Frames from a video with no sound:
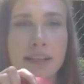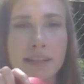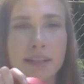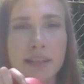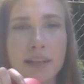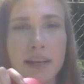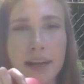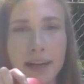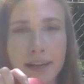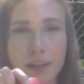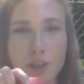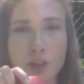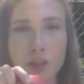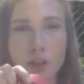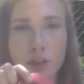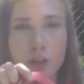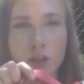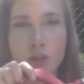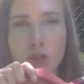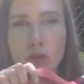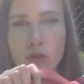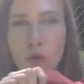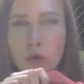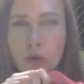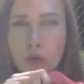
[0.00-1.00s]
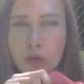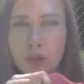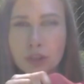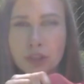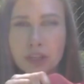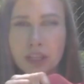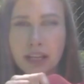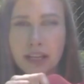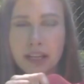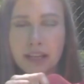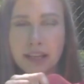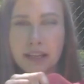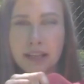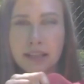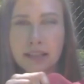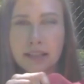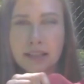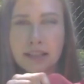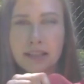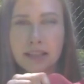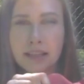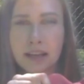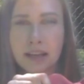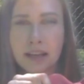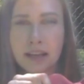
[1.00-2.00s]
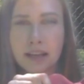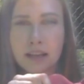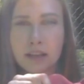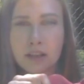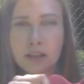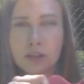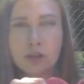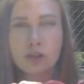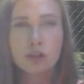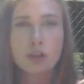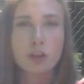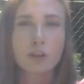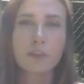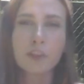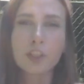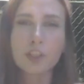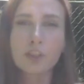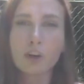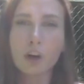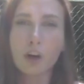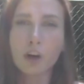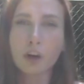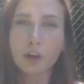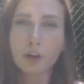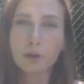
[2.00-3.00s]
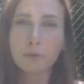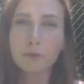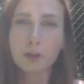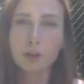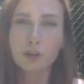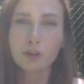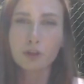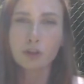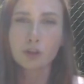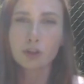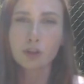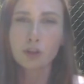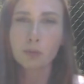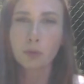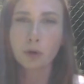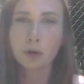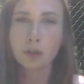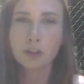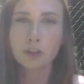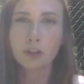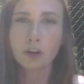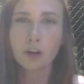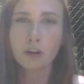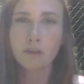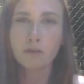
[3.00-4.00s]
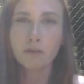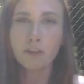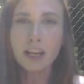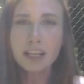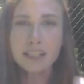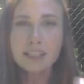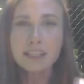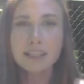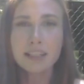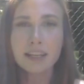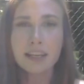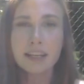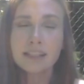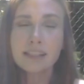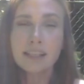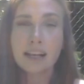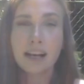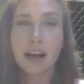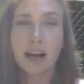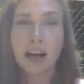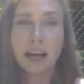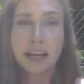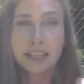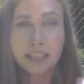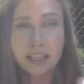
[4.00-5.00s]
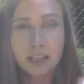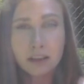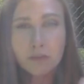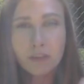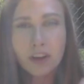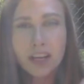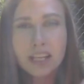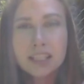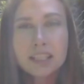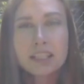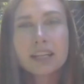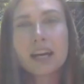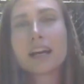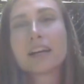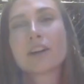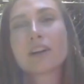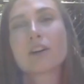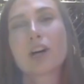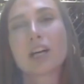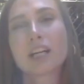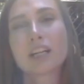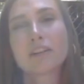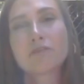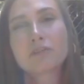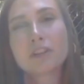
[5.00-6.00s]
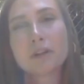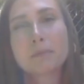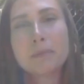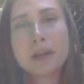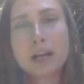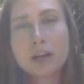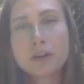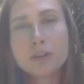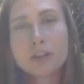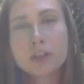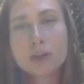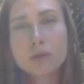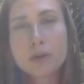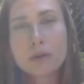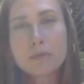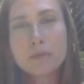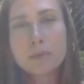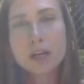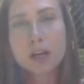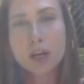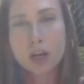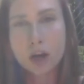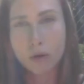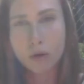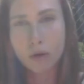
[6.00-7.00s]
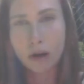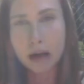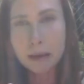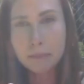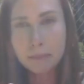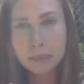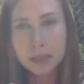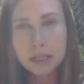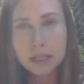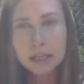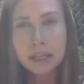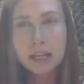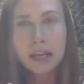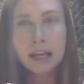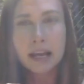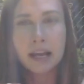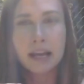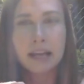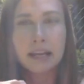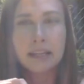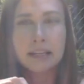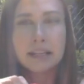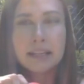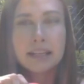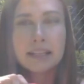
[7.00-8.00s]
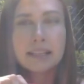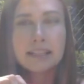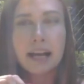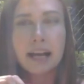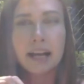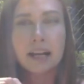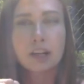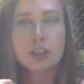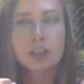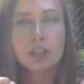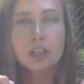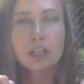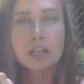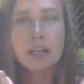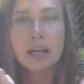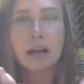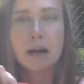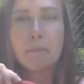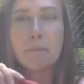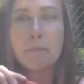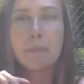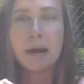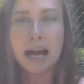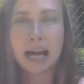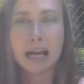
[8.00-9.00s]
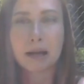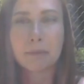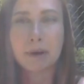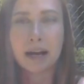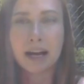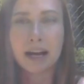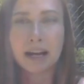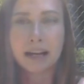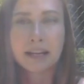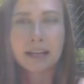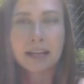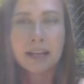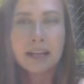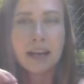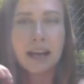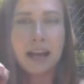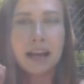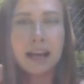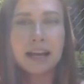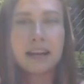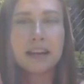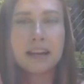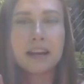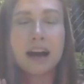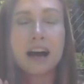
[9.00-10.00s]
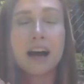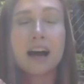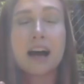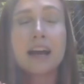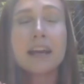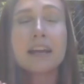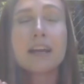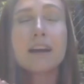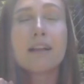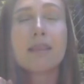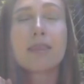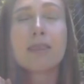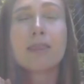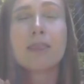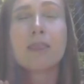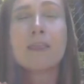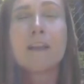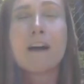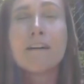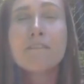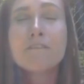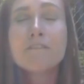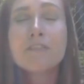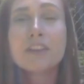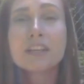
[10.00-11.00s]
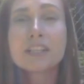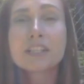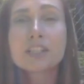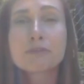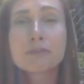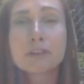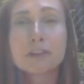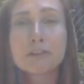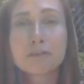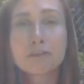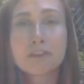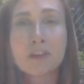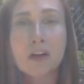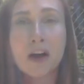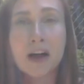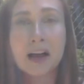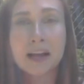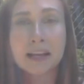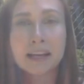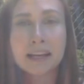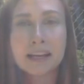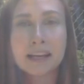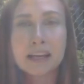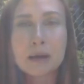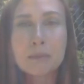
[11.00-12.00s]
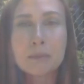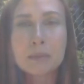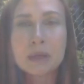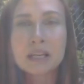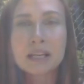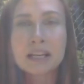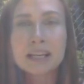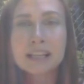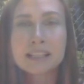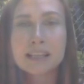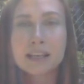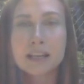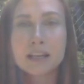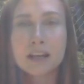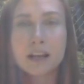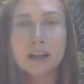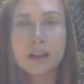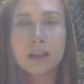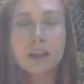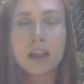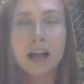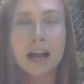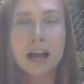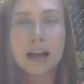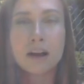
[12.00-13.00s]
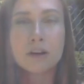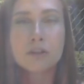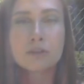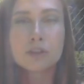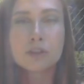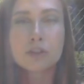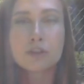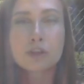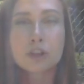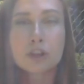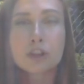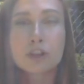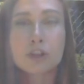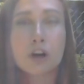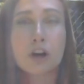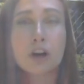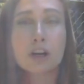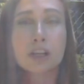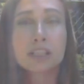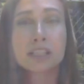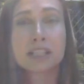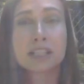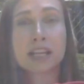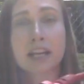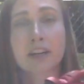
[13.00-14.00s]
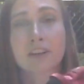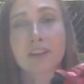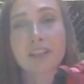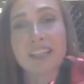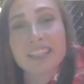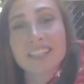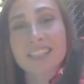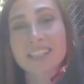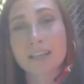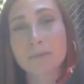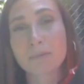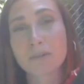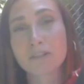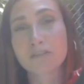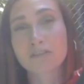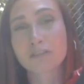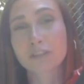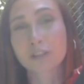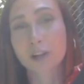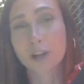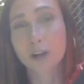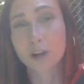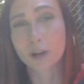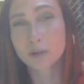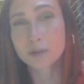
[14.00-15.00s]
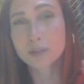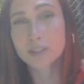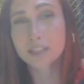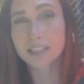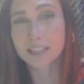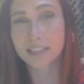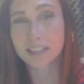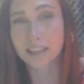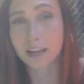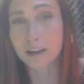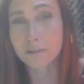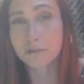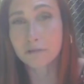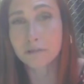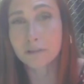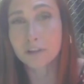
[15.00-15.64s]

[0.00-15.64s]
isn't actually sold as uh, a service dog or emotional support dog vest. It's a hiking vest. I got it from Mountain Equipment Co-op, and it's actually a backpack. And I love this for flying because it allows your dog to carry some of their own stuff,